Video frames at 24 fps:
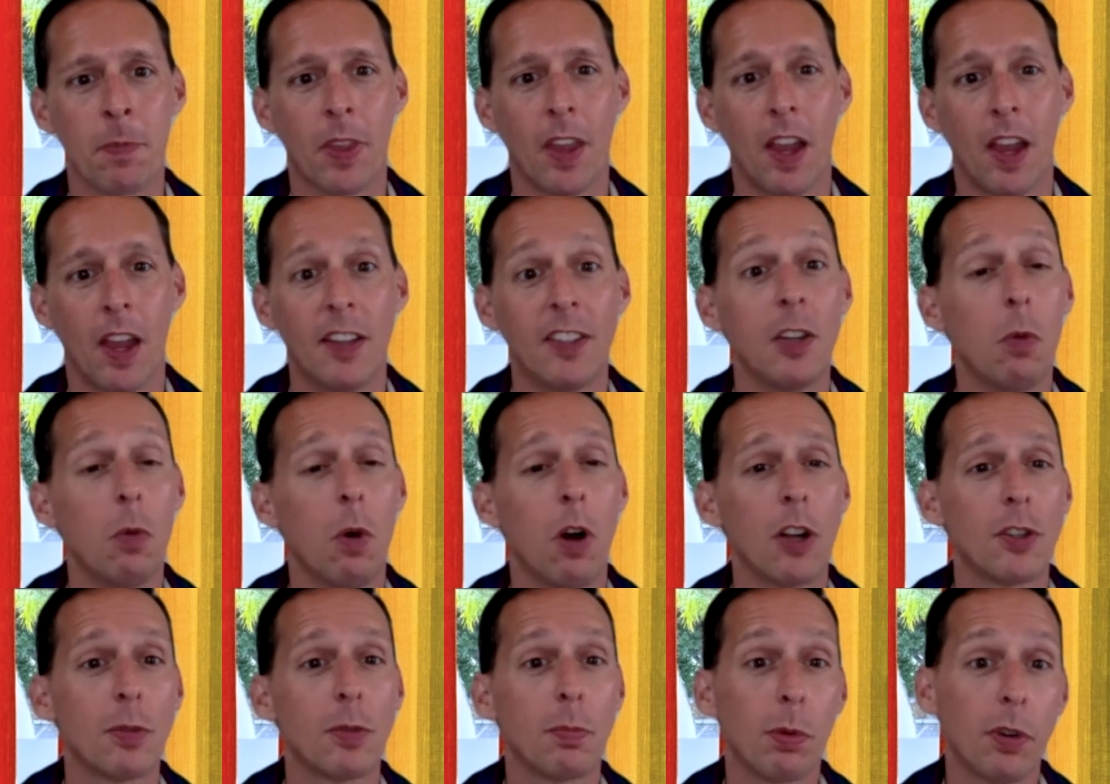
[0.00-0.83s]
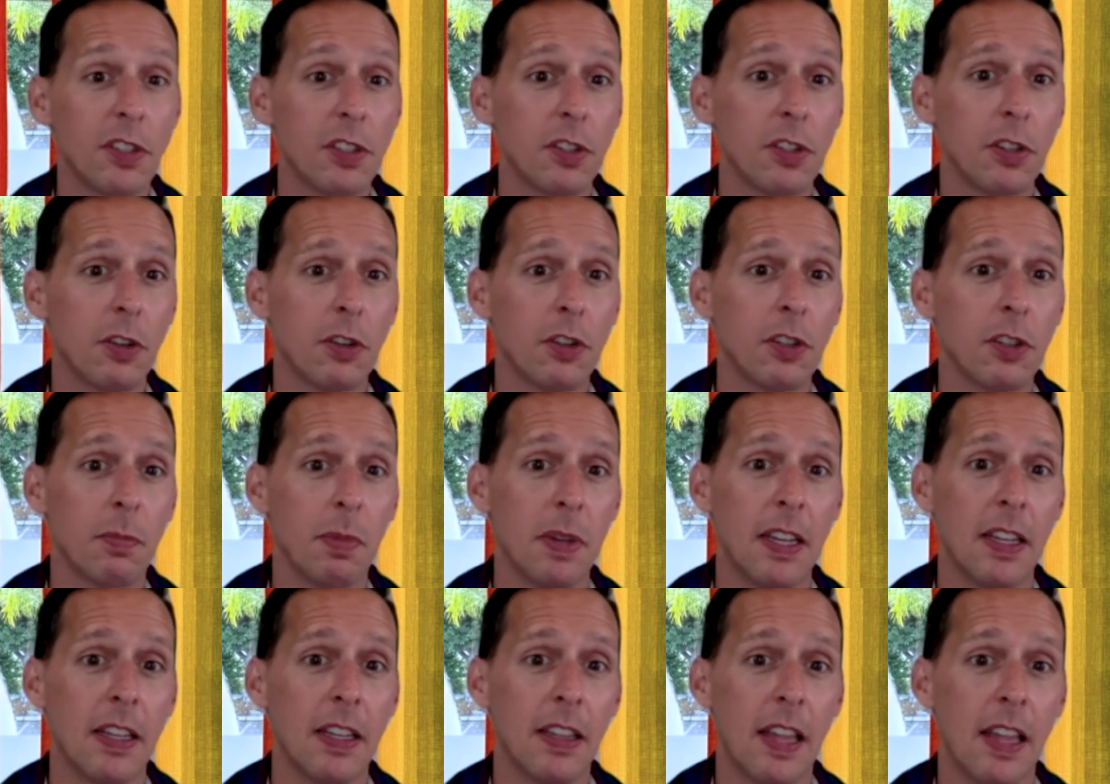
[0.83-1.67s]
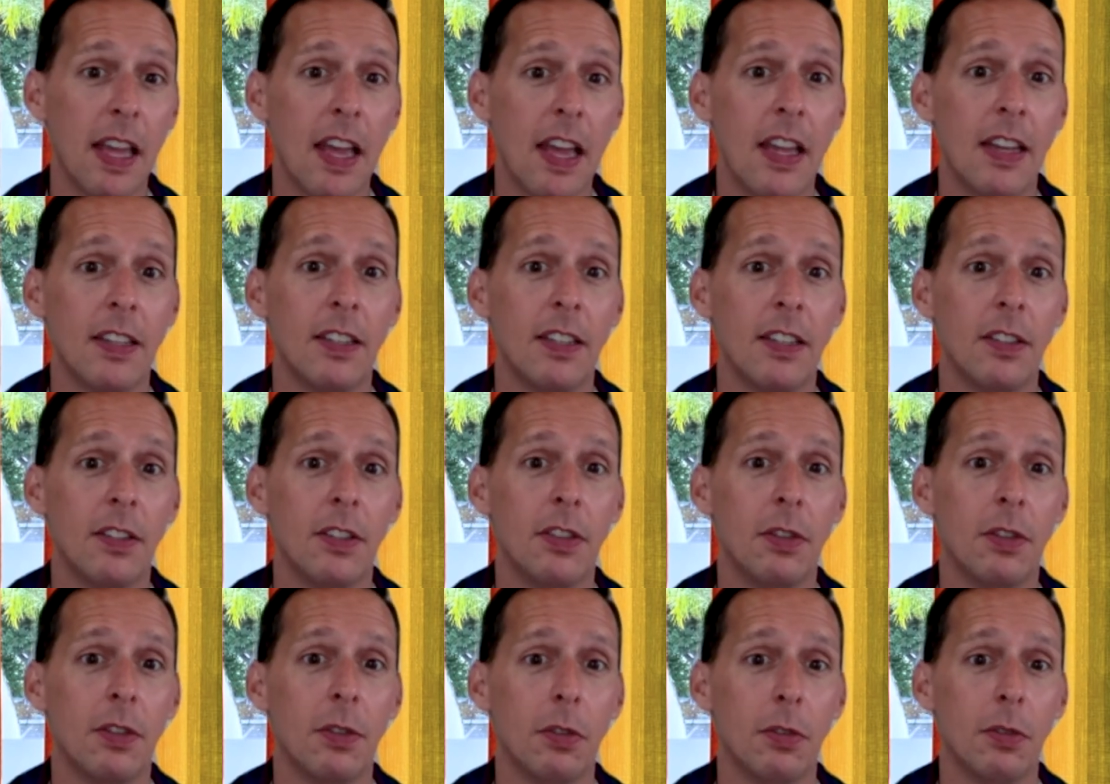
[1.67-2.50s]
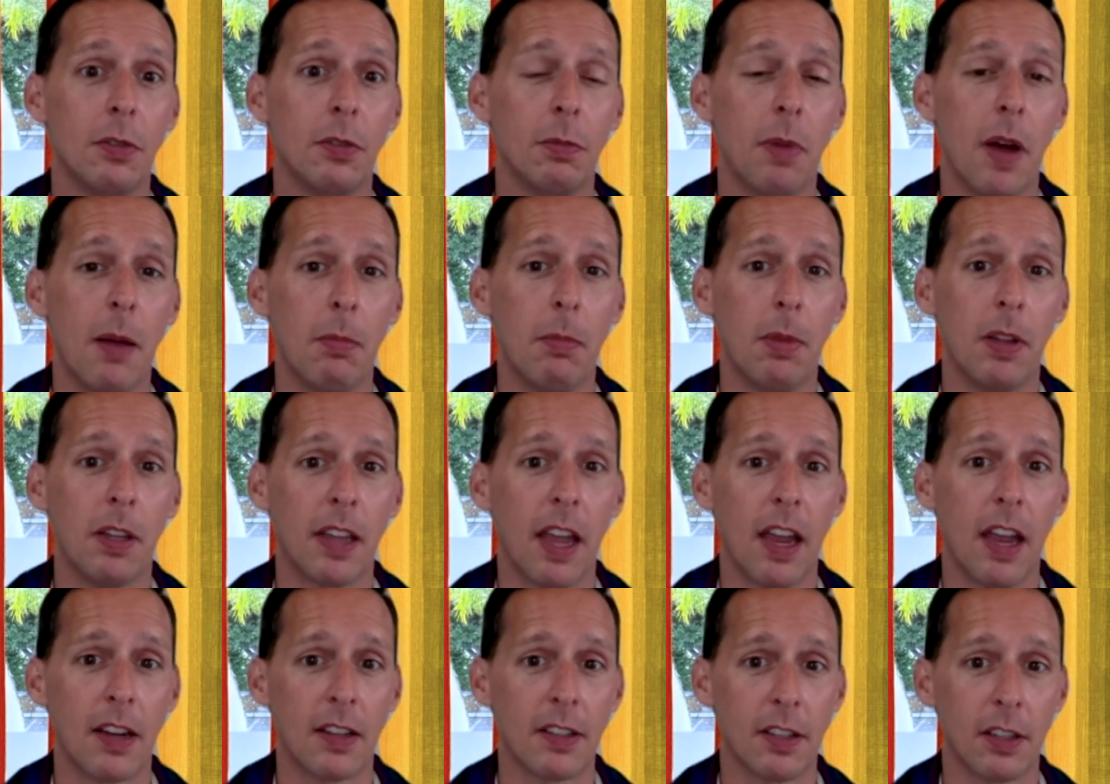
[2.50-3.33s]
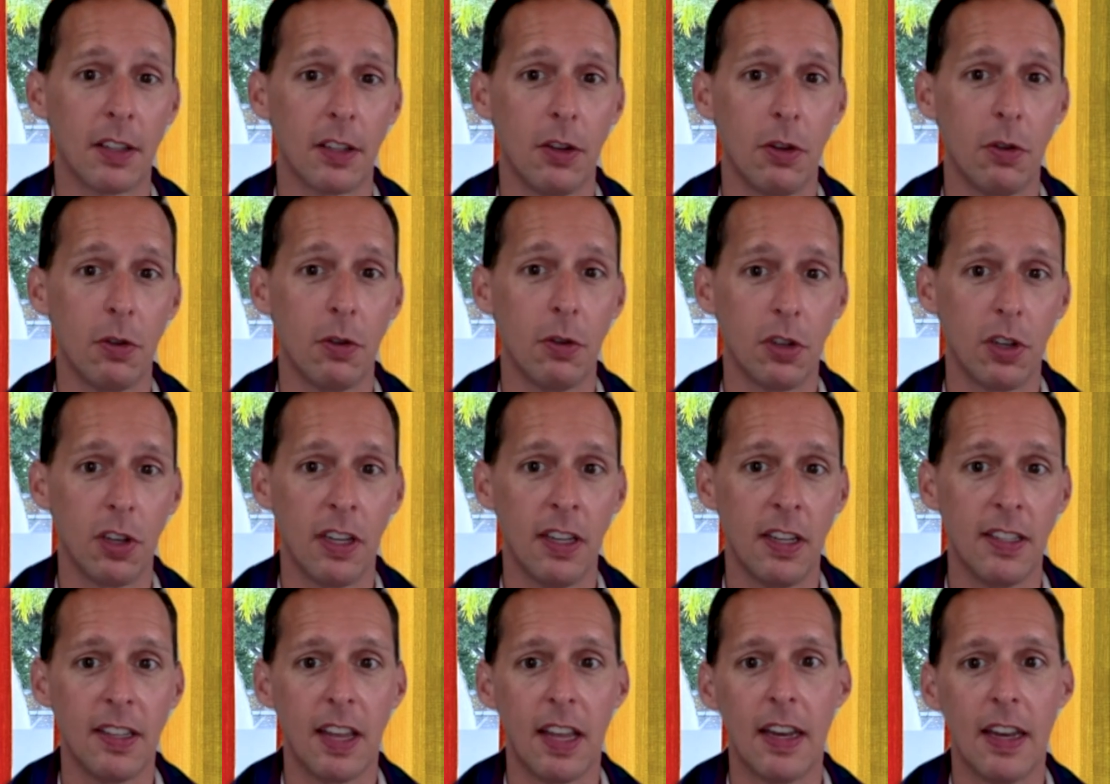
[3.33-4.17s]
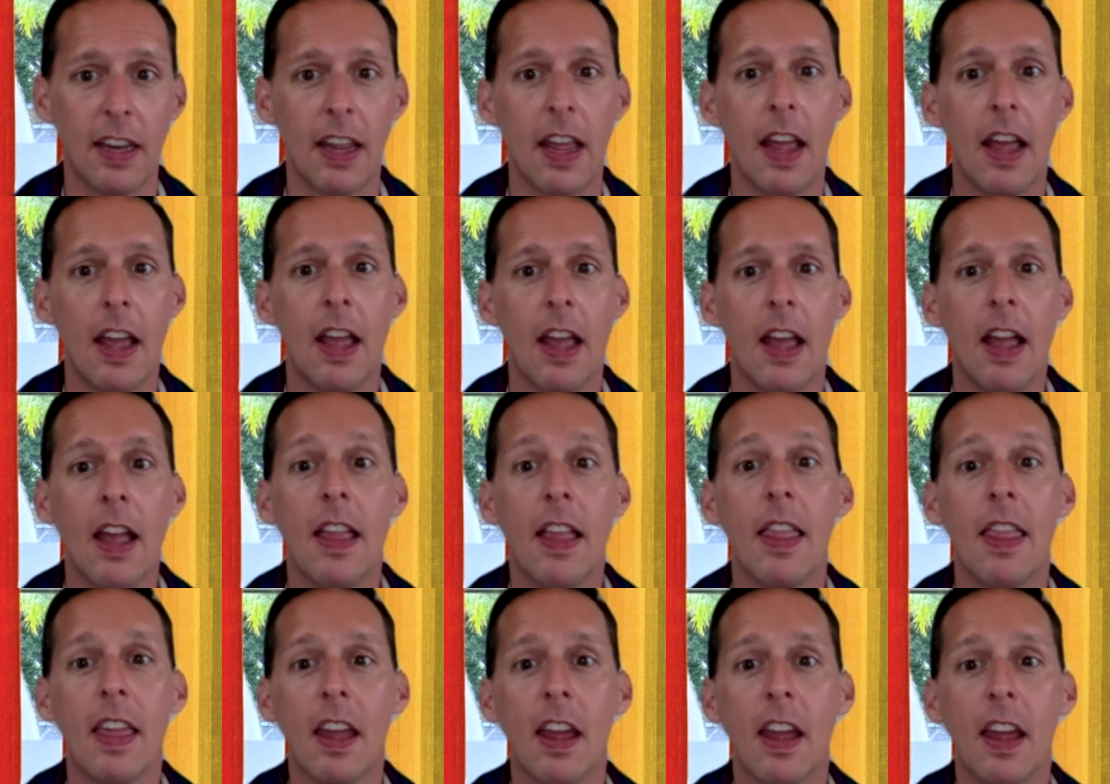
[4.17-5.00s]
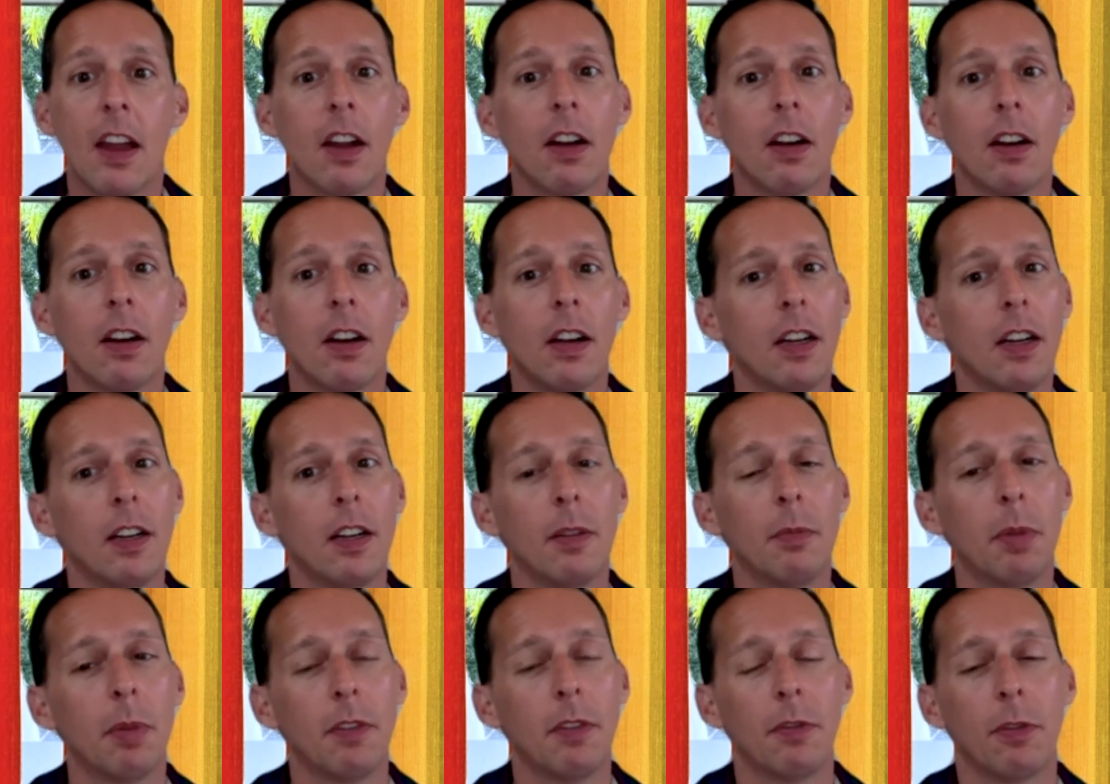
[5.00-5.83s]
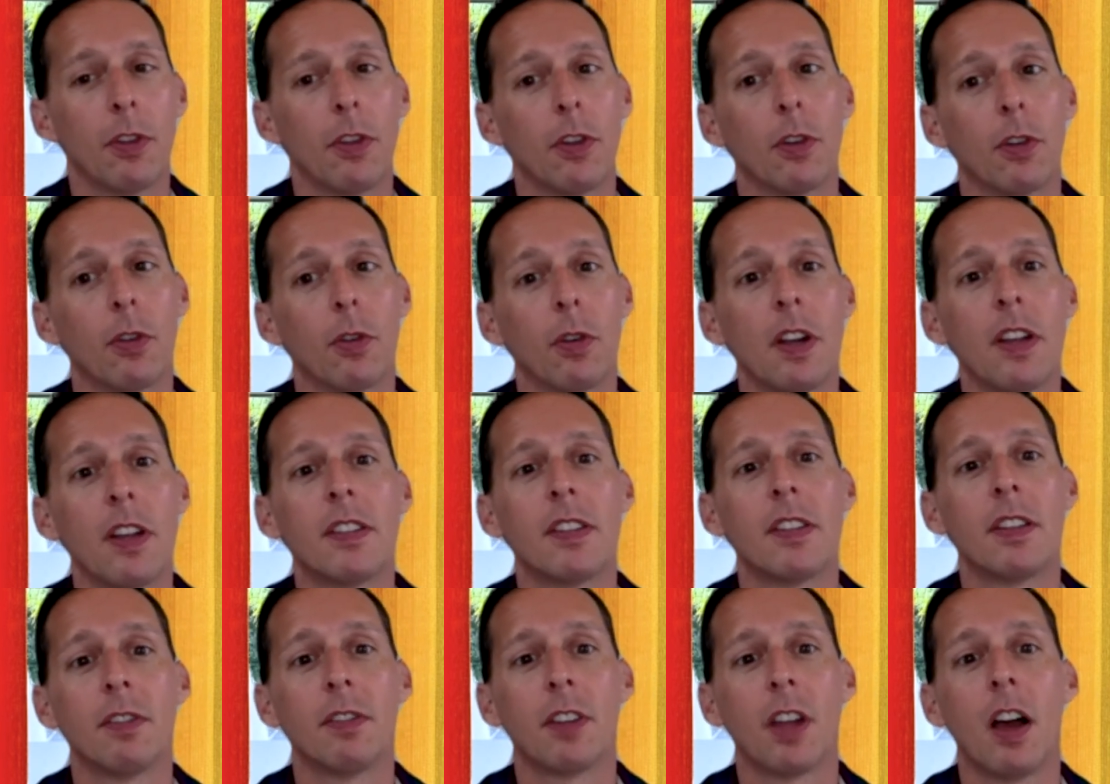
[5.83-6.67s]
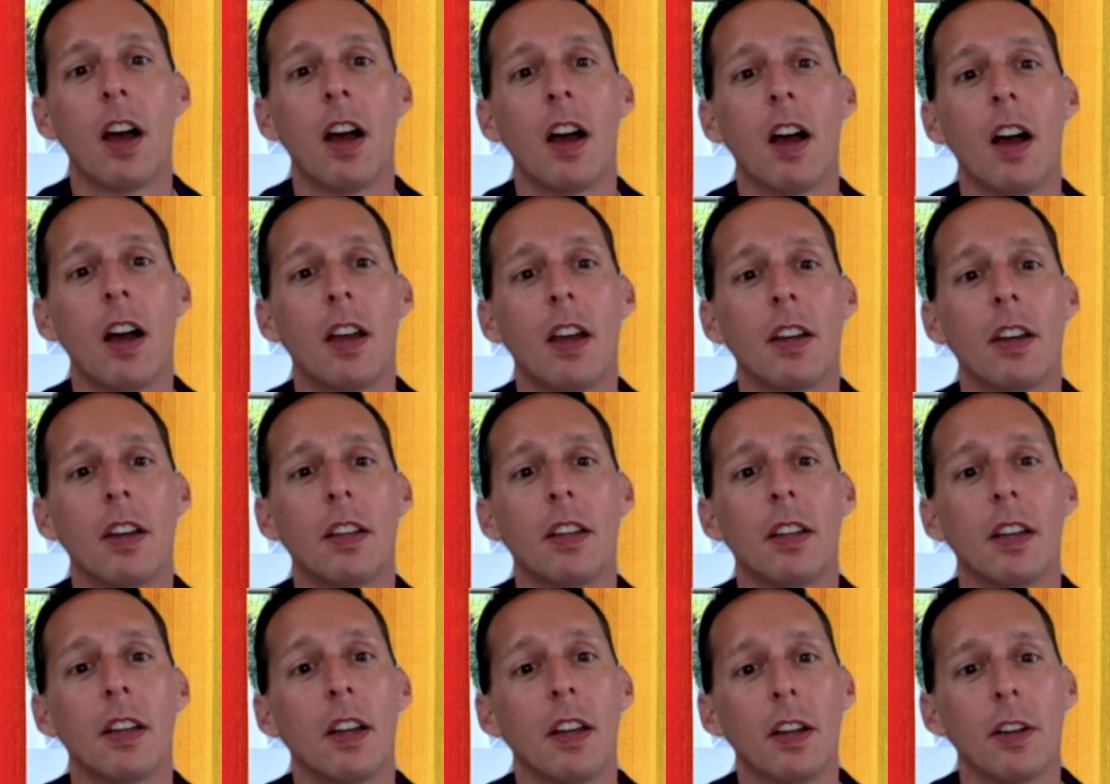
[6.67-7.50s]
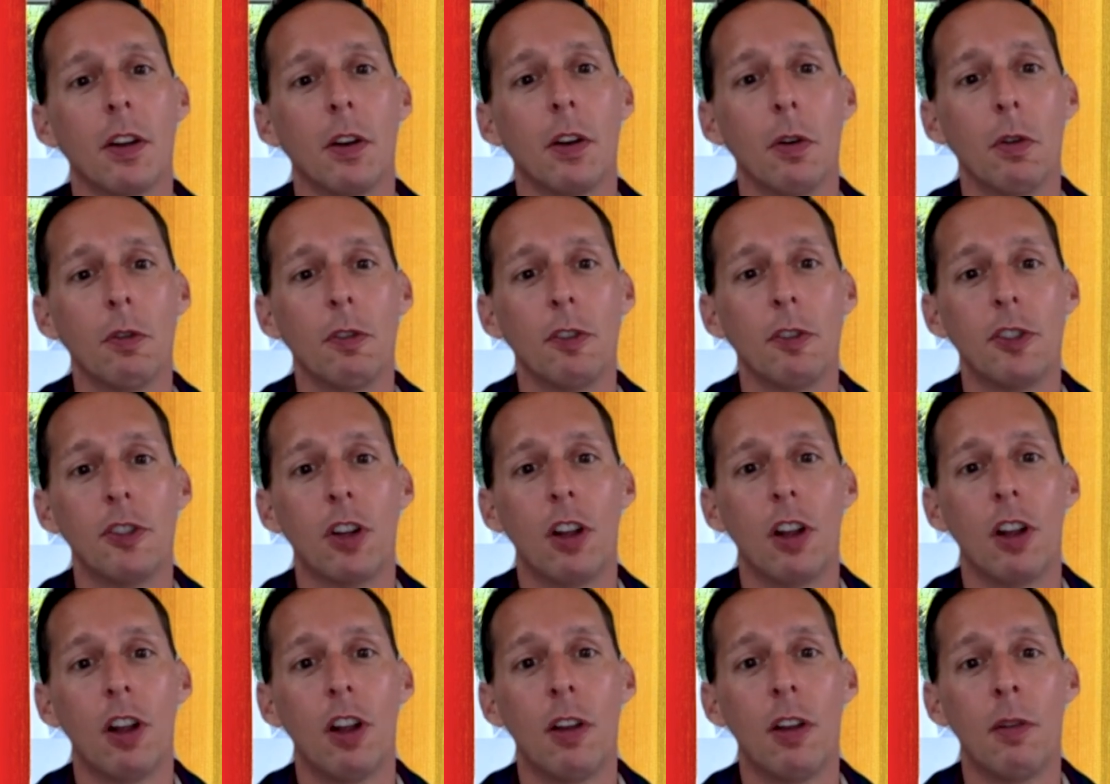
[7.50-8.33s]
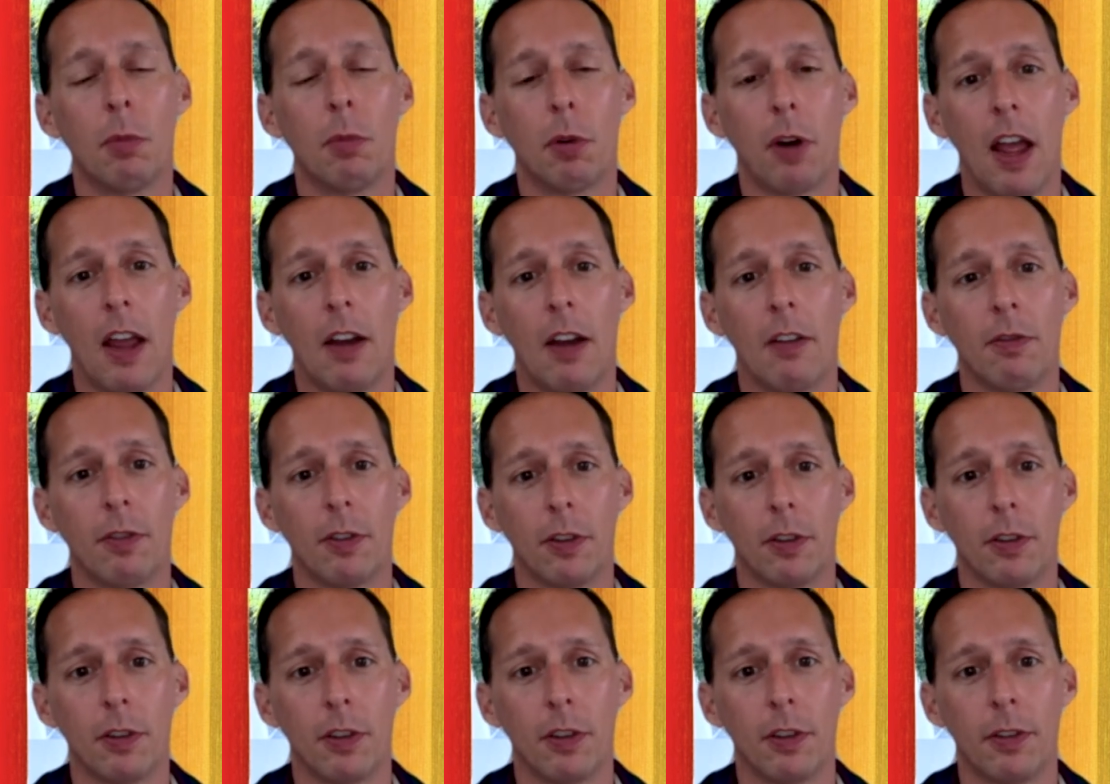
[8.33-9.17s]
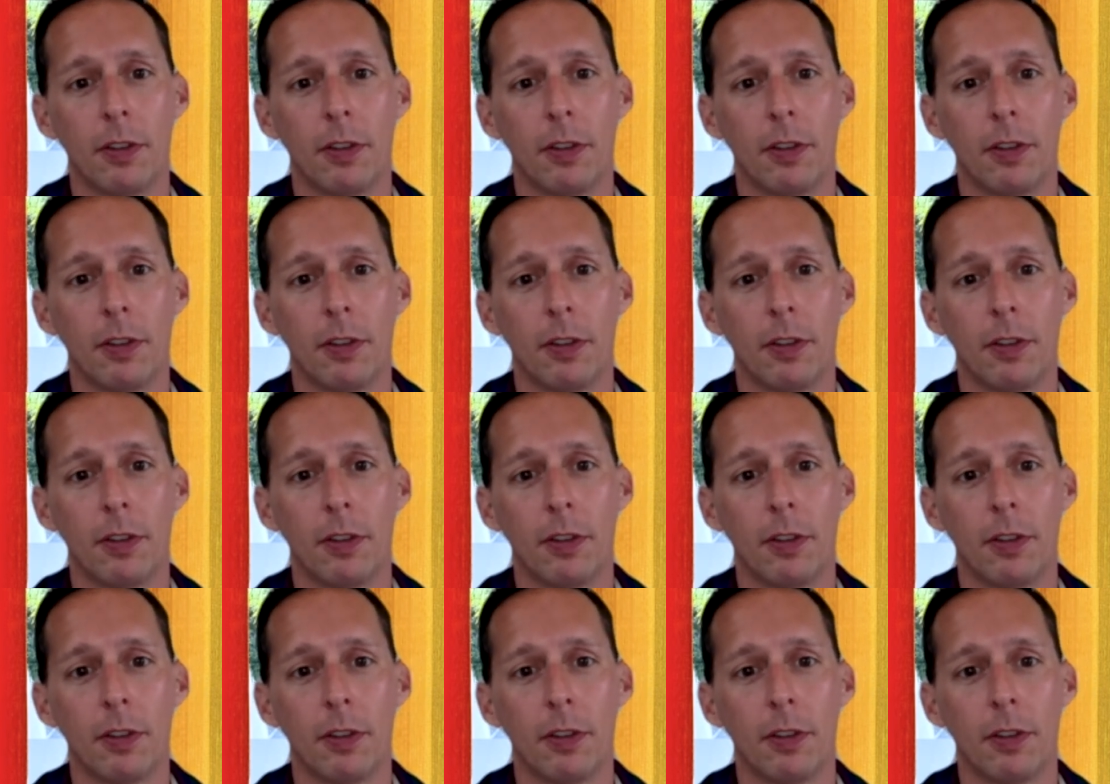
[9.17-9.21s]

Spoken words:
As he watched prisoners being led to public execution, he said, "There, but for the grace of God, goes John Bradford."